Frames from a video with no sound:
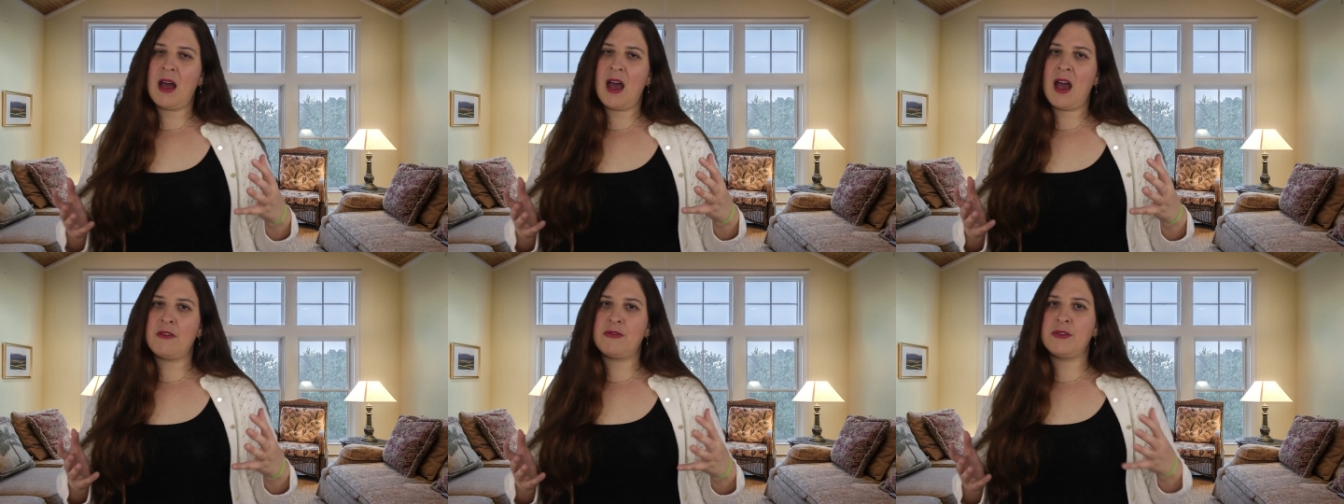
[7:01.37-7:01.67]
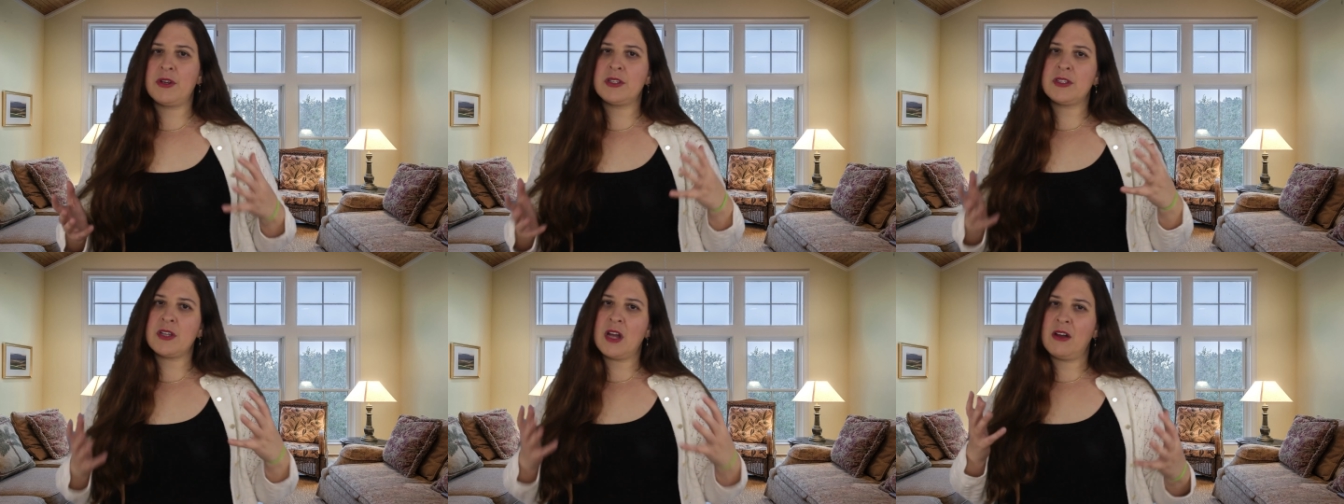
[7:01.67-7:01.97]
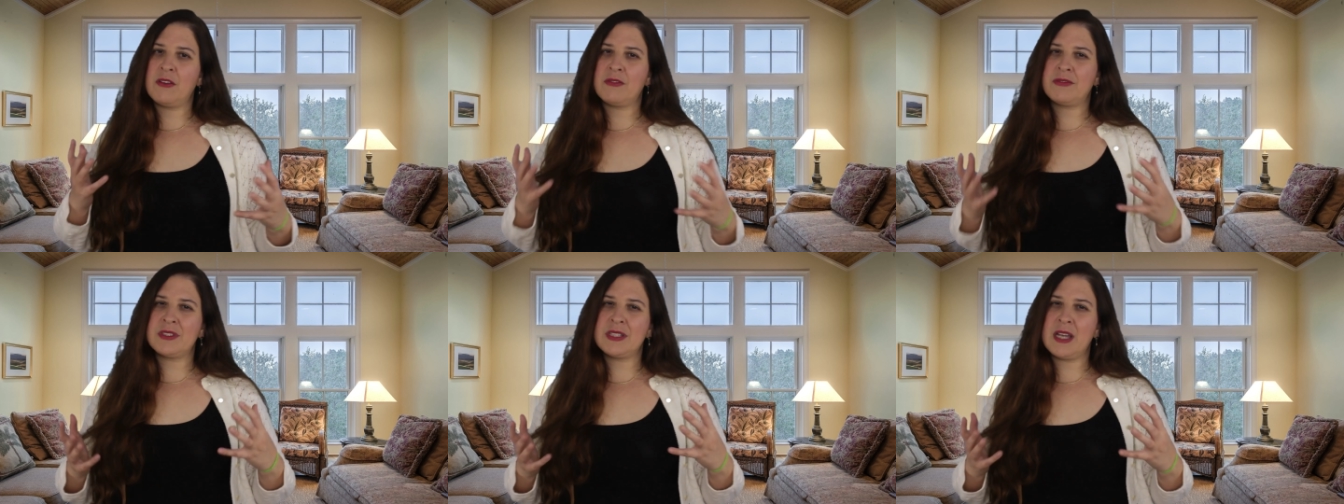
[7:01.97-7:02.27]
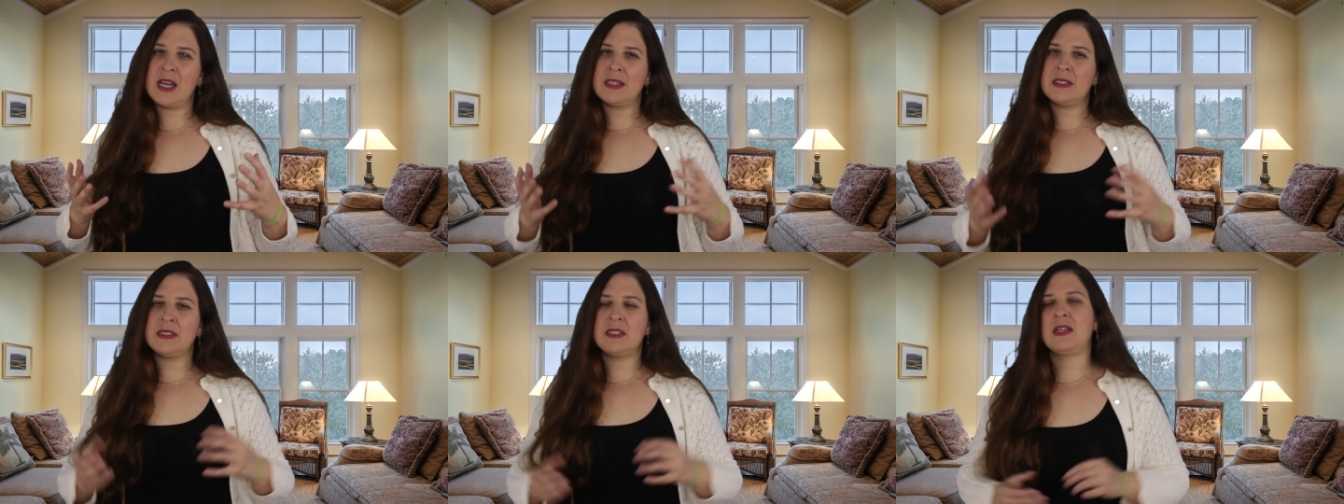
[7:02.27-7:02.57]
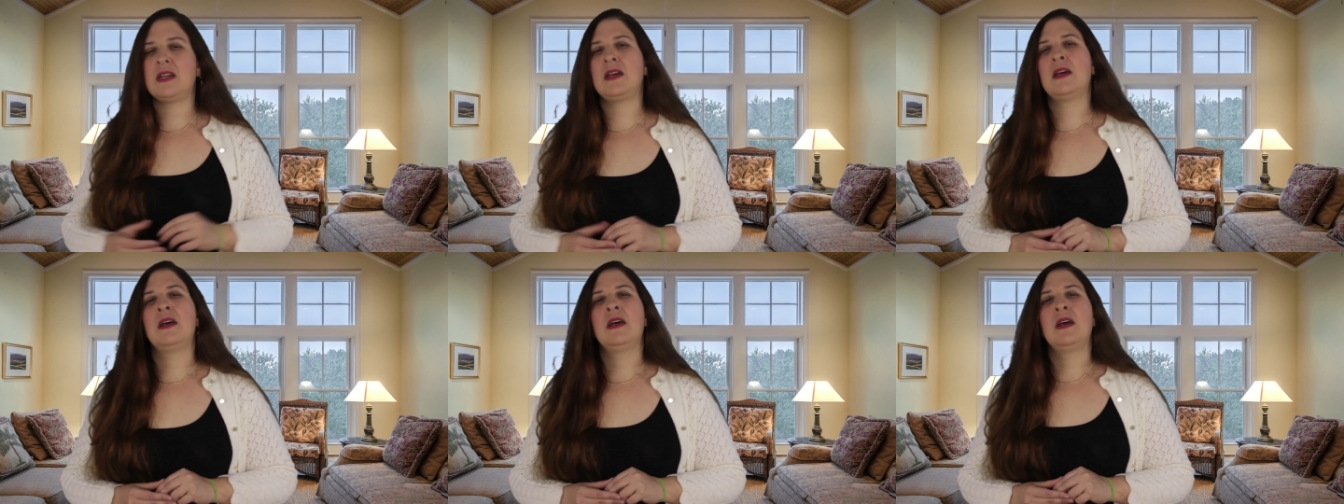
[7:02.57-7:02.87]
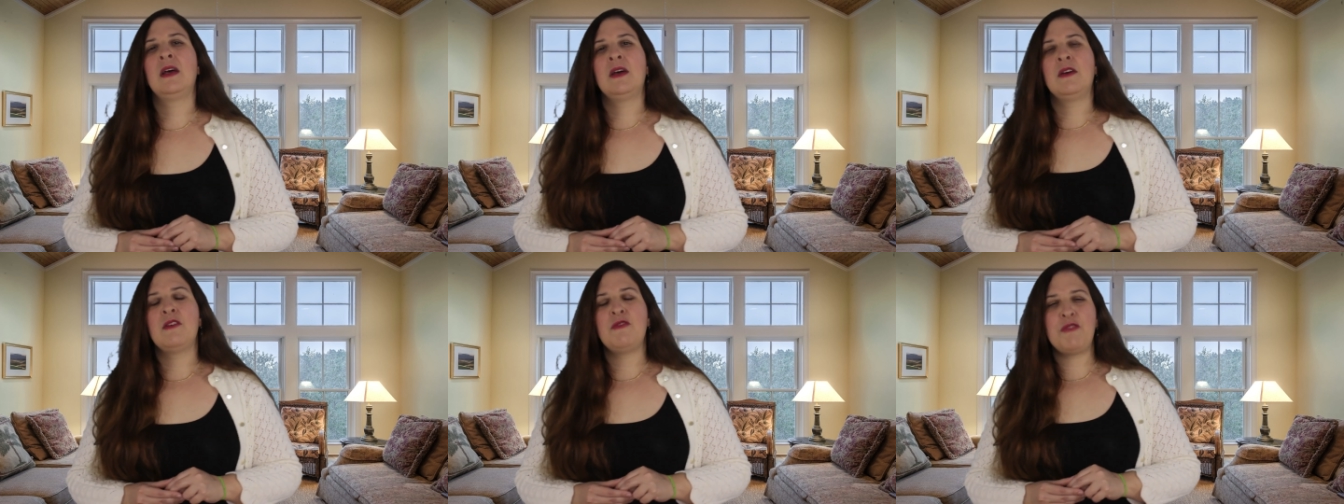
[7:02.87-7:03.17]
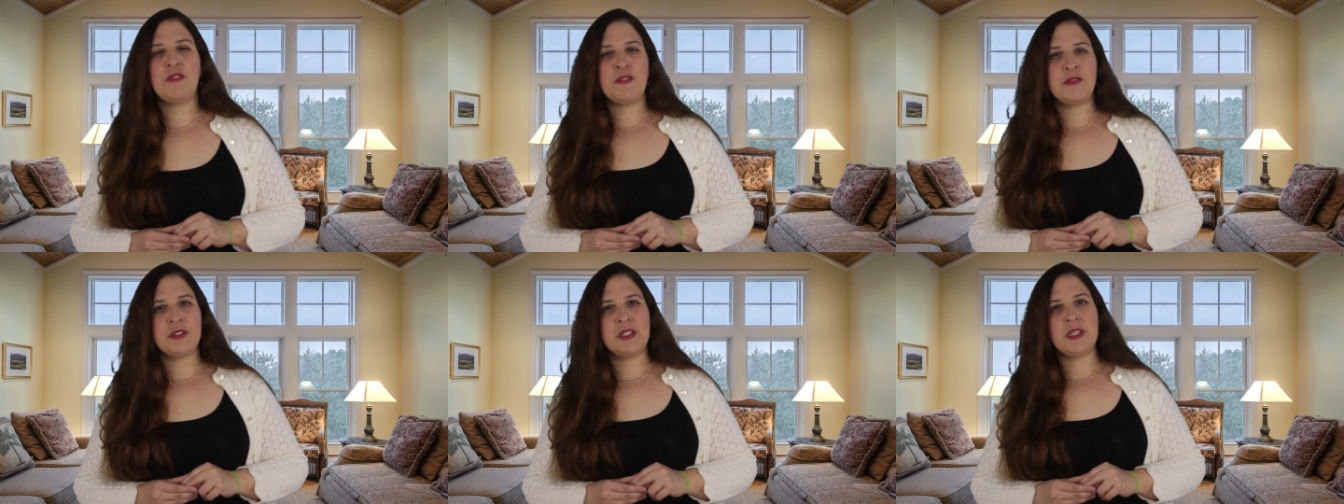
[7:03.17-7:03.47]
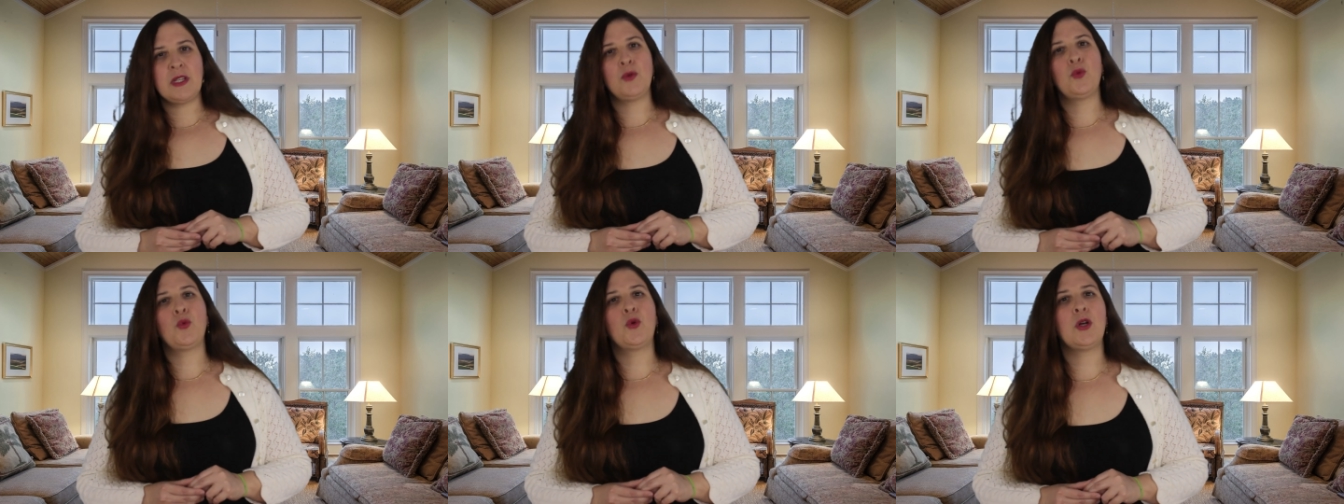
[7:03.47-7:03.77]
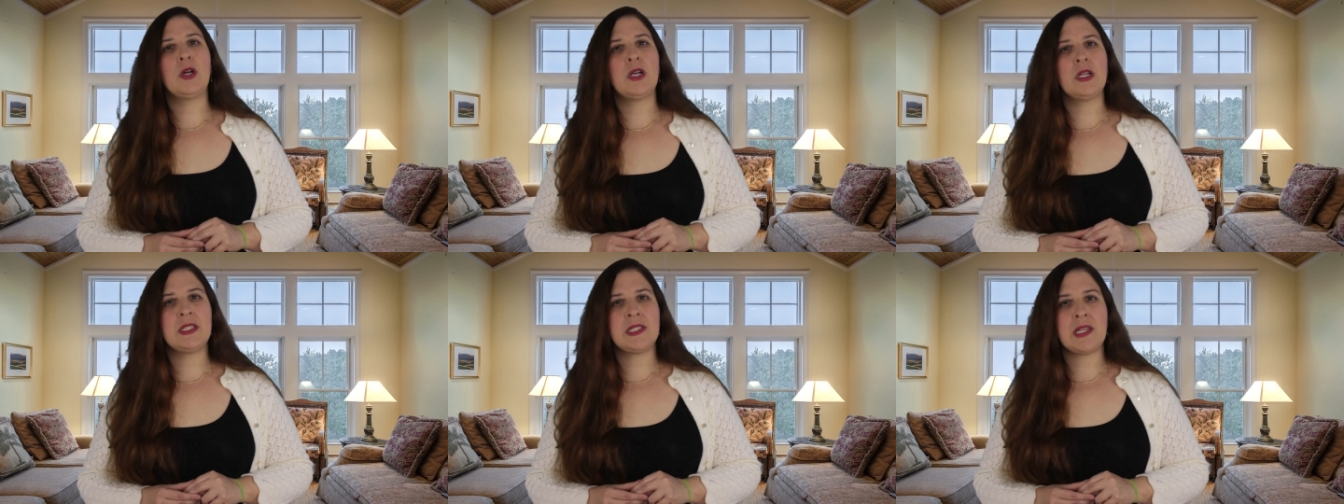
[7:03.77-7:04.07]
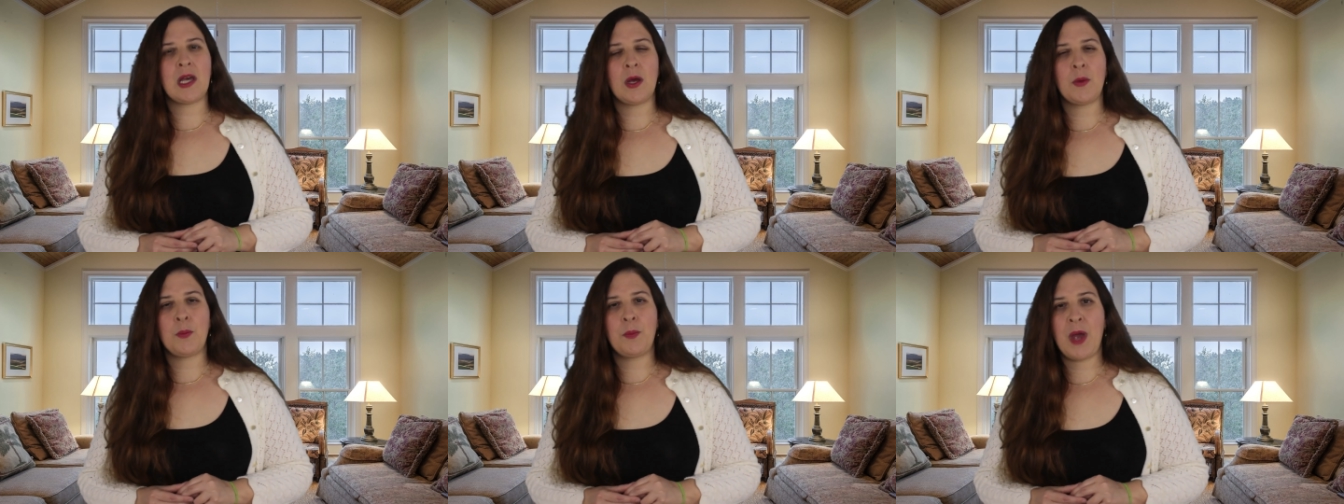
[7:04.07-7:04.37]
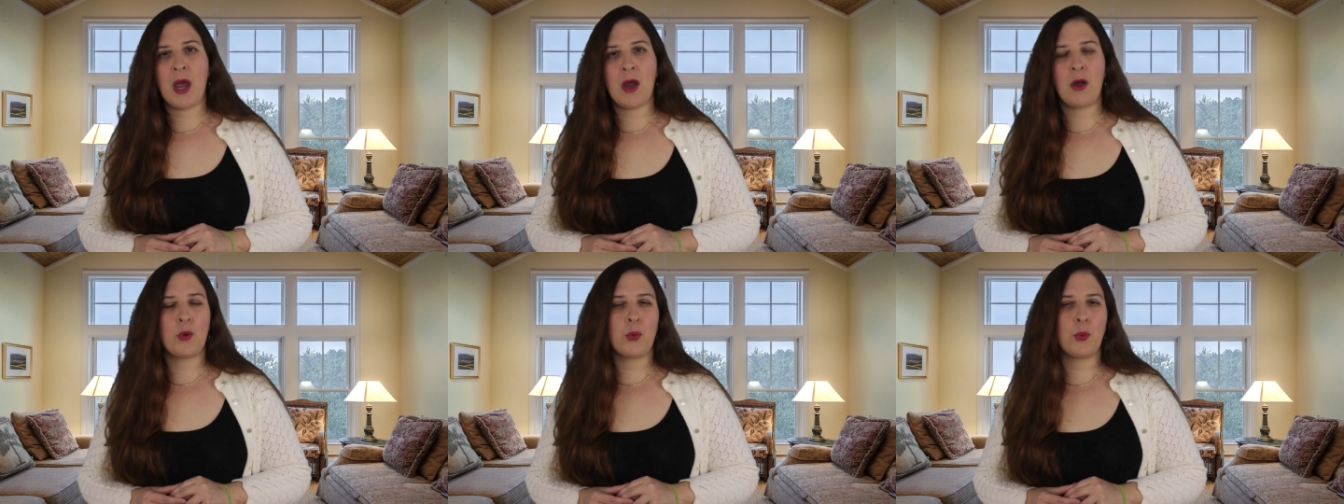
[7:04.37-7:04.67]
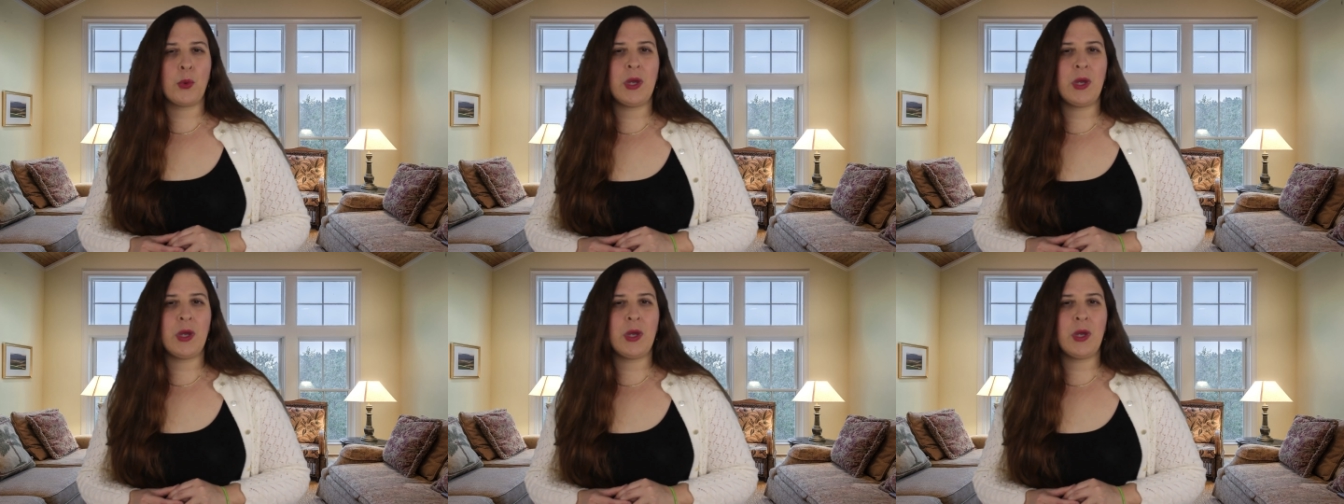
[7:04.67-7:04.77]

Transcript: average of 10 to 15 words per